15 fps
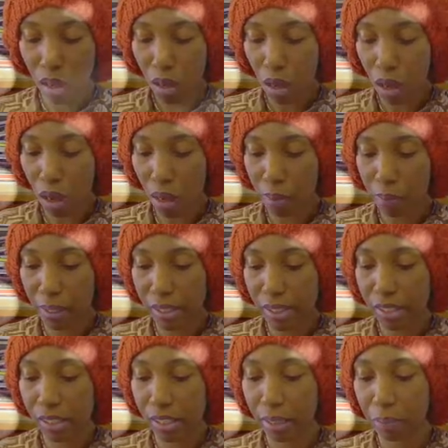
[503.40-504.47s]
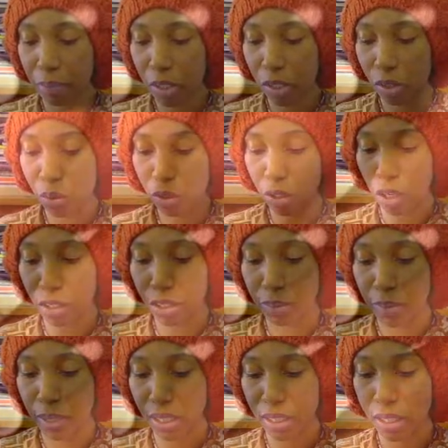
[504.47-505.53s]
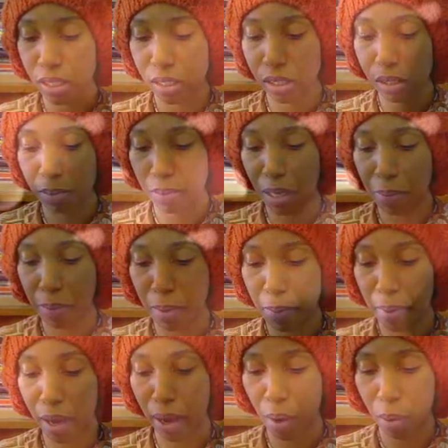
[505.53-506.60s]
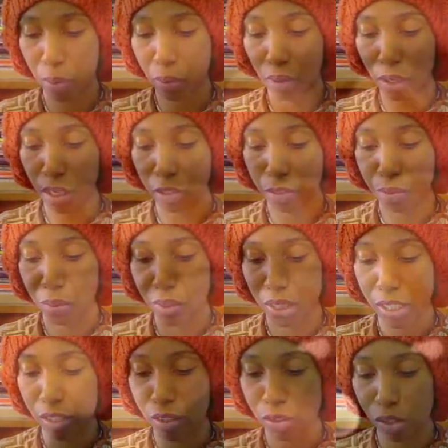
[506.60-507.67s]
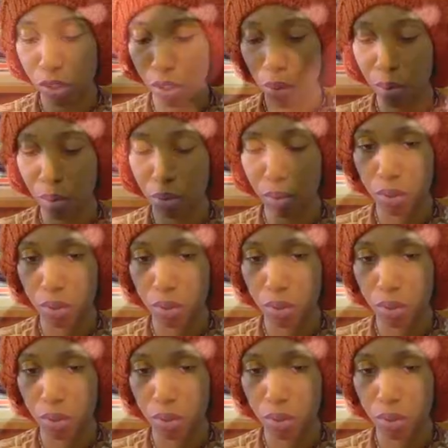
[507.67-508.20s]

It didn't take me too long to make this, maybe about 3 days or so.